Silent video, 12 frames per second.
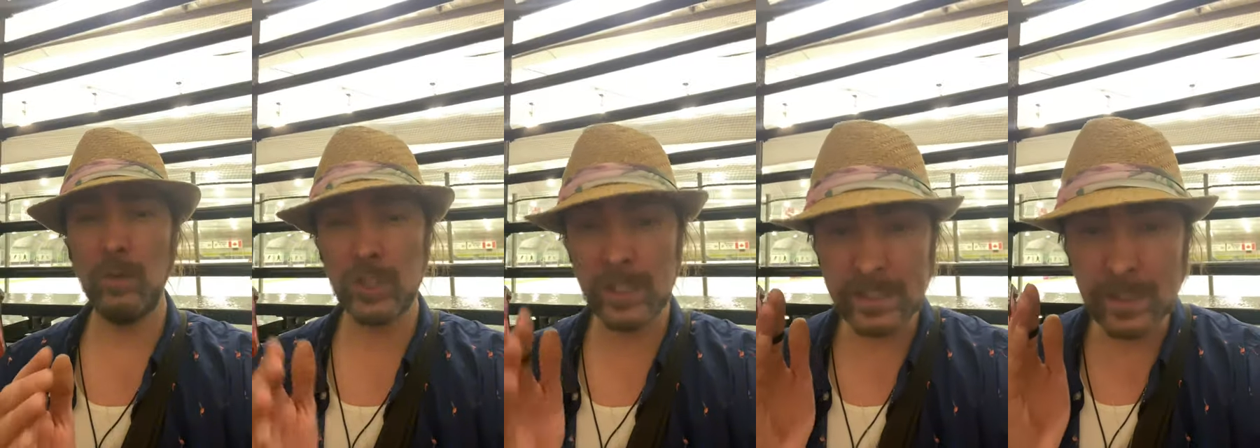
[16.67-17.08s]

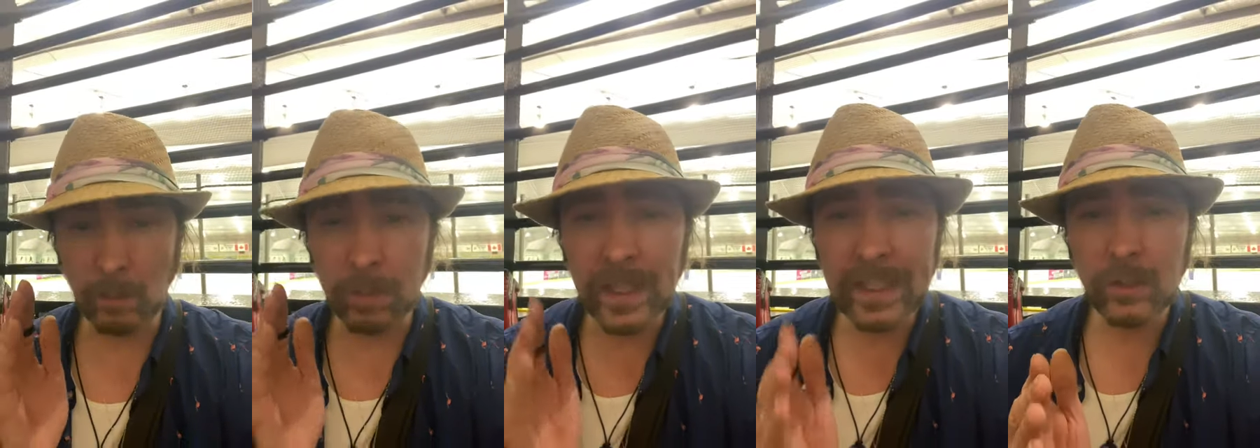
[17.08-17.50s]
which is the
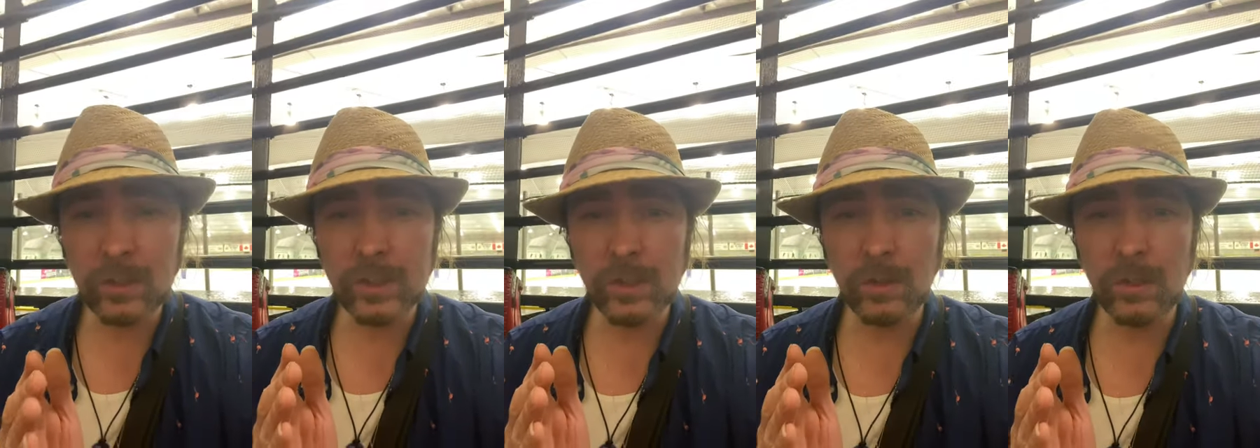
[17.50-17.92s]
players'
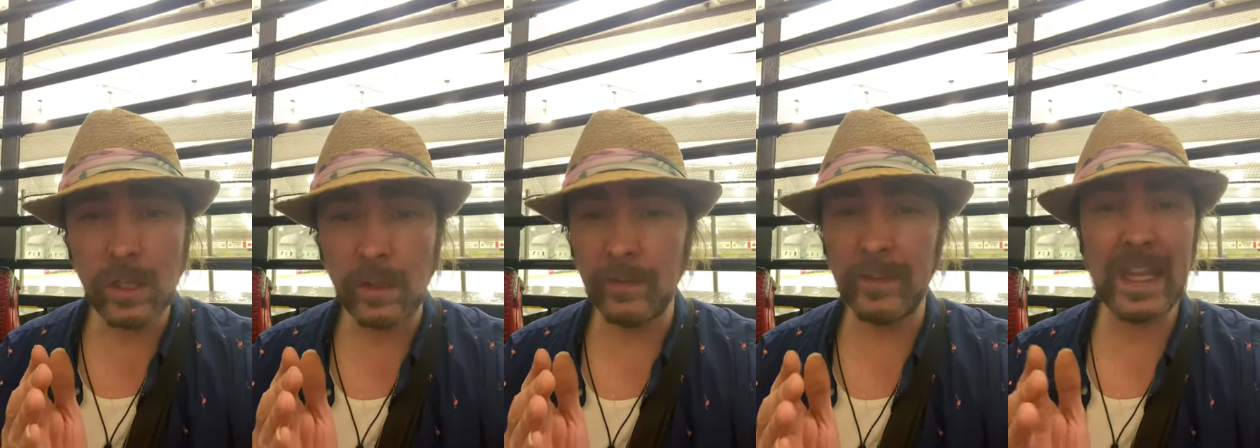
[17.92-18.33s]

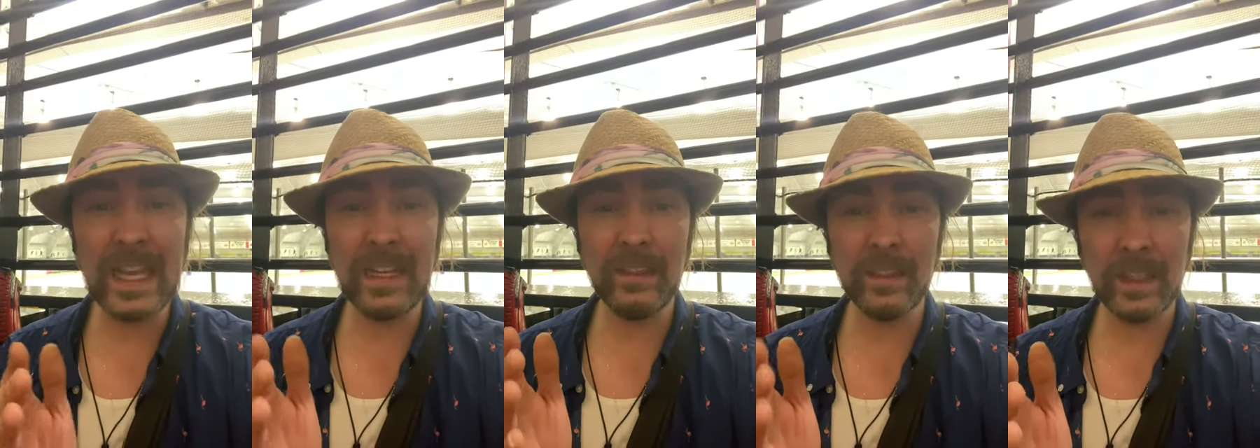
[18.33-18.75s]
union,
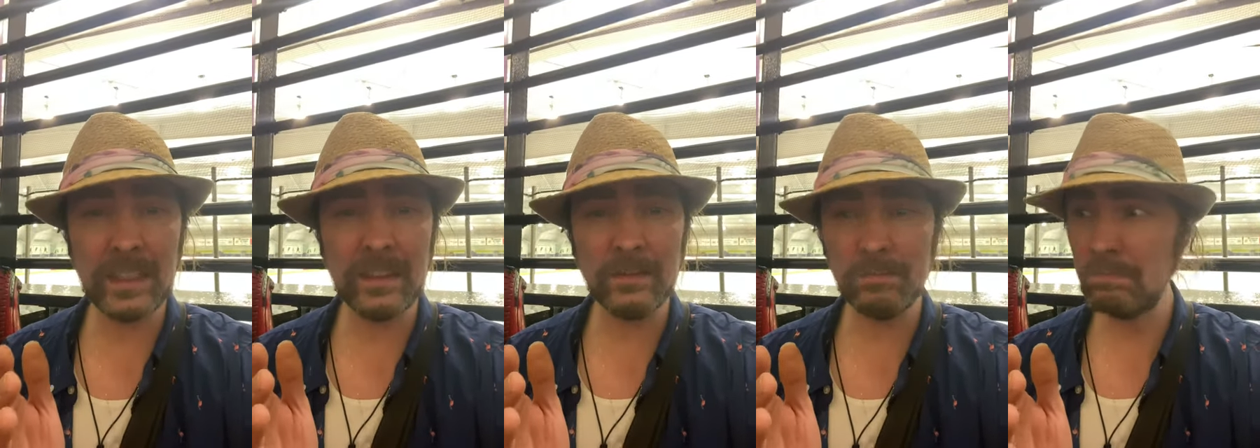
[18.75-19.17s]
they think